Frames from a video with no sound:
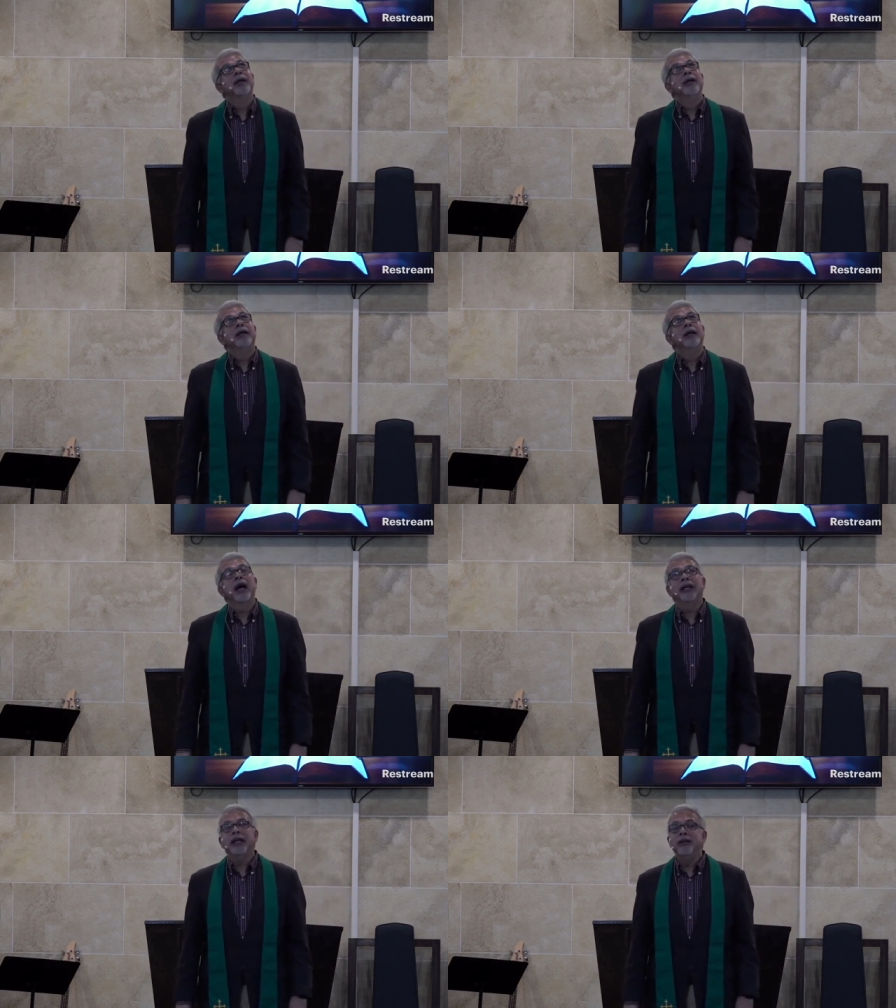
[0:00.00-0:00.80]

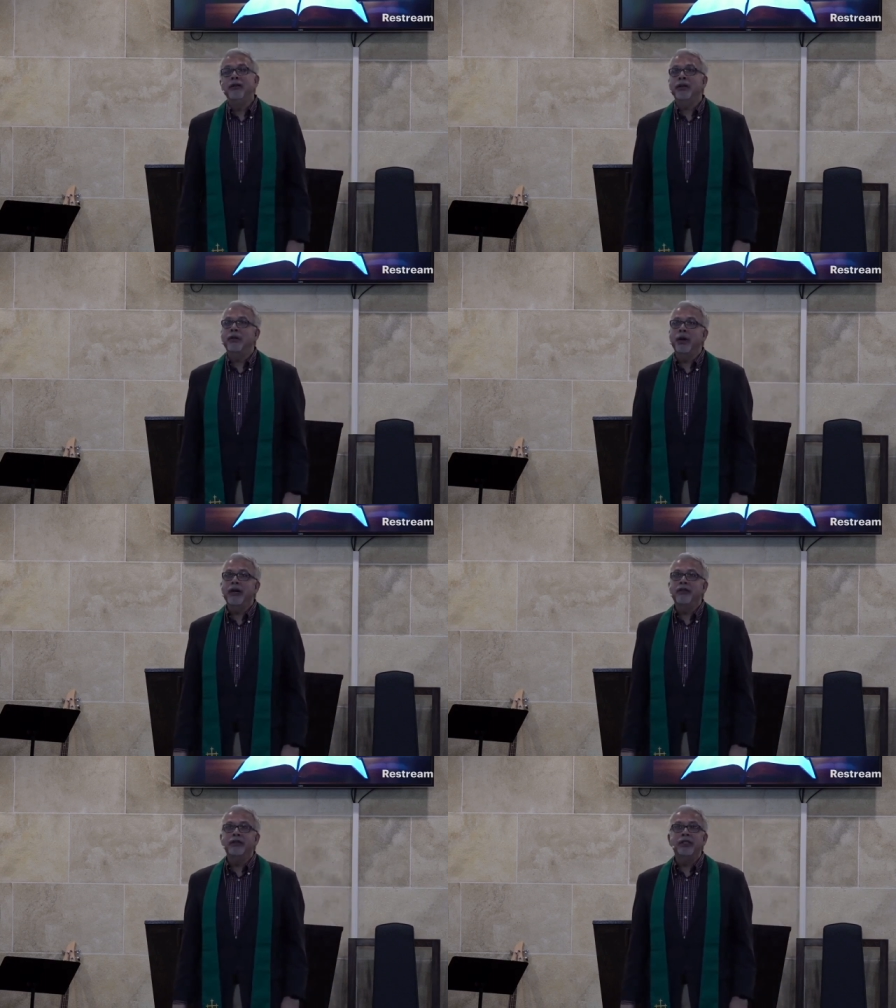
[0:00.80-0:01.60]
God, can you look away
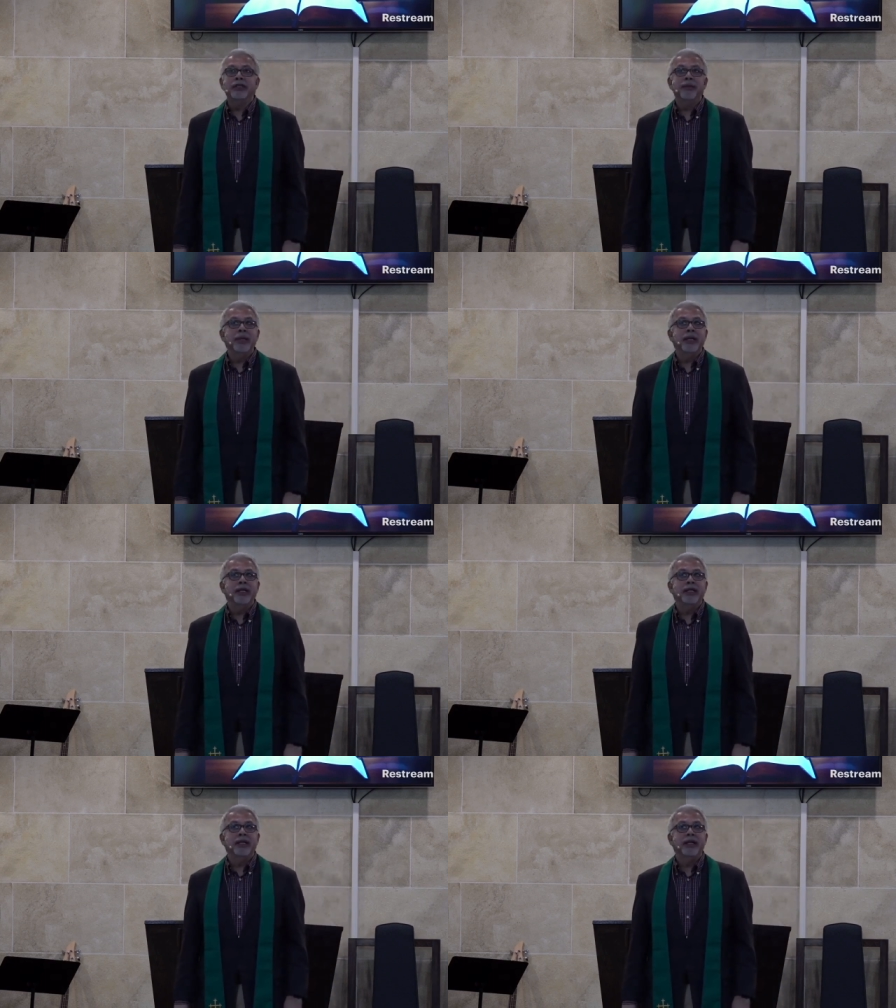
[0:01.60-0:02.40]
for just a
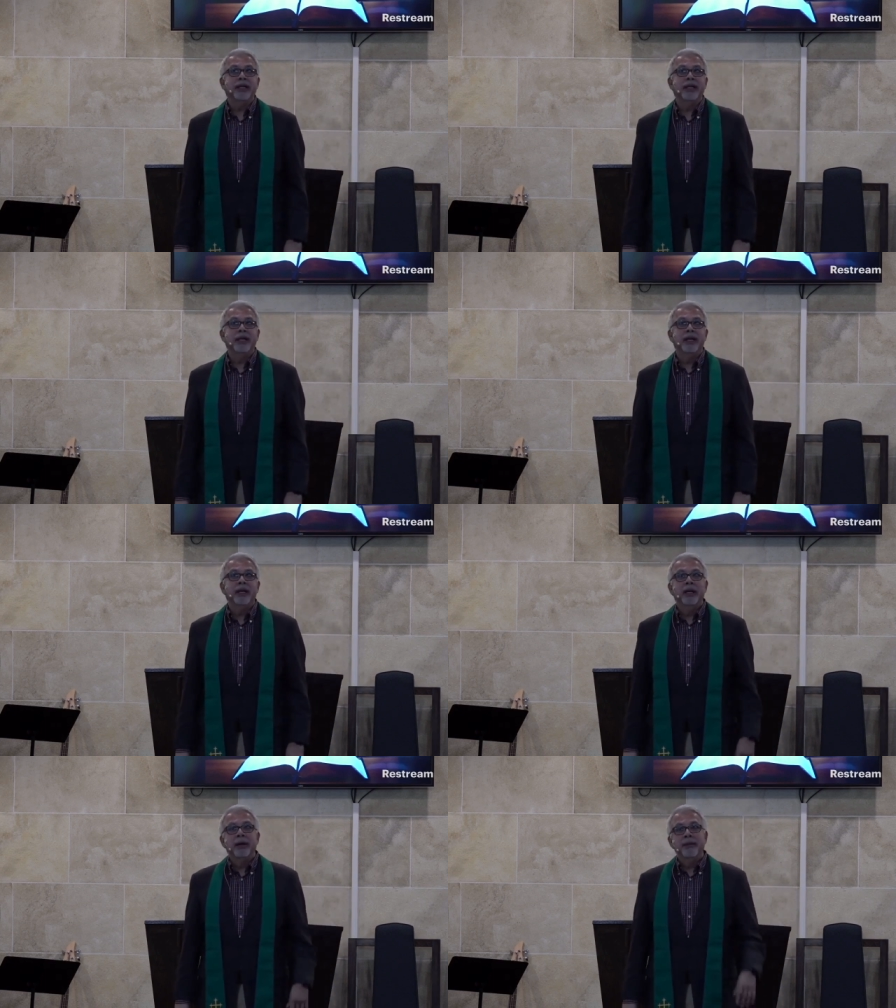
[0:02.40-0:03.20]
minute?
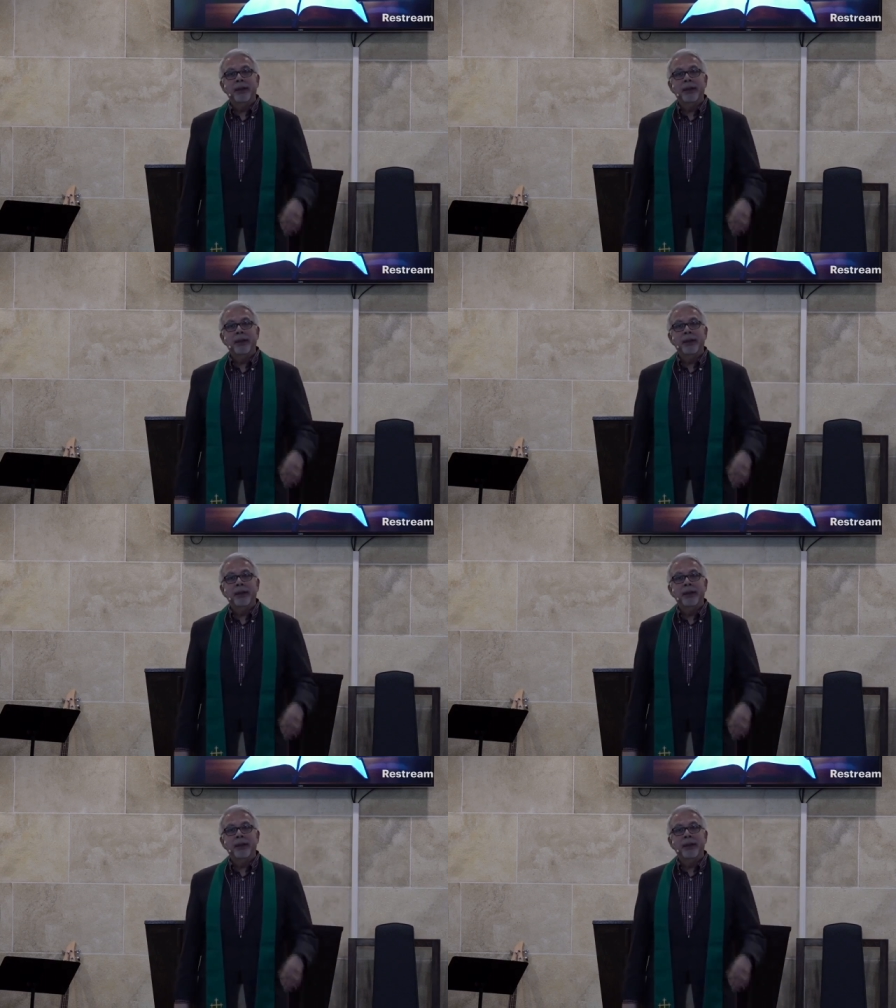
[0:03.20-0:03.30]
Maybe